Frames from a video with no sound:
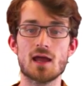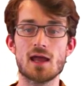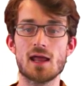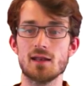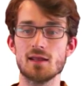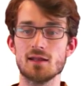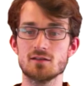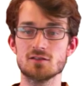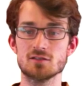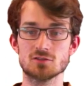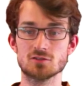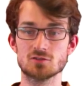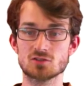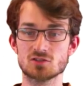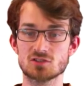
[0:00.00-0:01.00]
And then
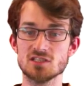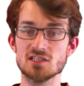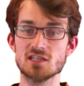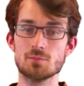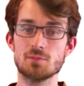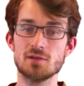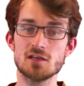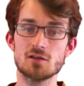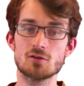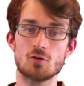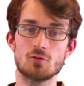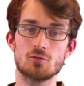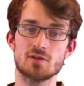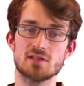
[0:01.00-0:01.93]
the GKP code,